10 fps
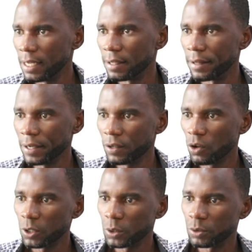then
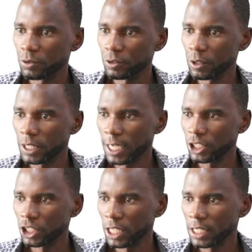go to filter,
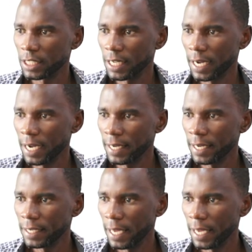check none,